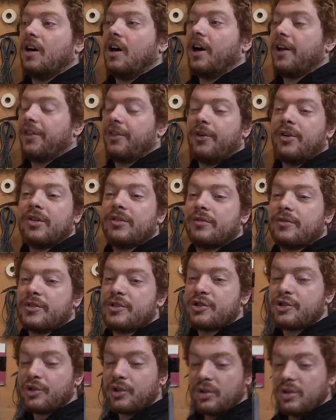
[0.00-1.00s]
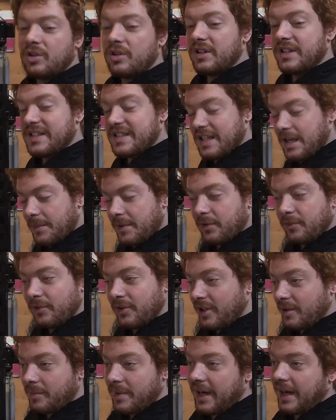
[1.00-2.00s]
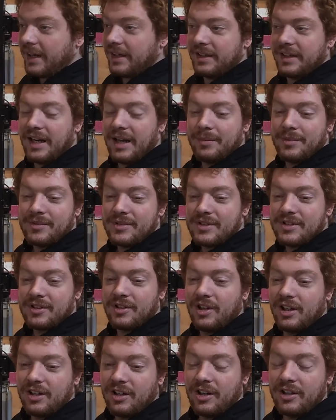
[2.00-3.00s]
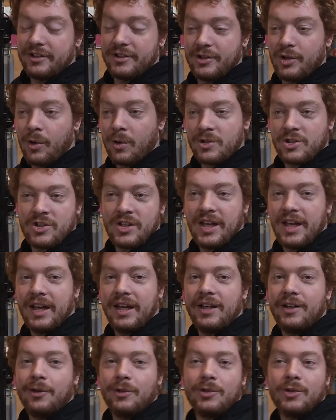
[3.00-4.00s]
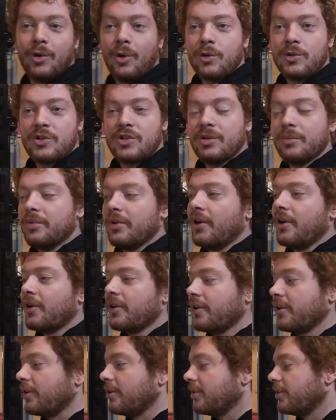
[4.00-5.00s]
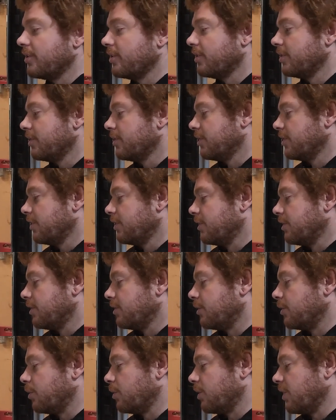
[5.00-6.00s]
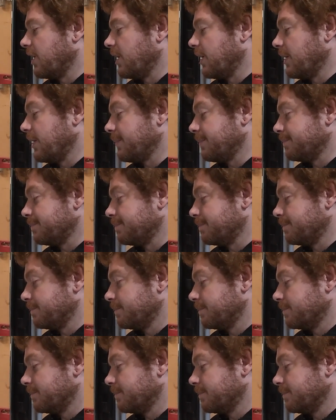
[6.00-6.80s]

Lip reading: I thought for sure something really bad had happened. Like I torched the head or torched the block, or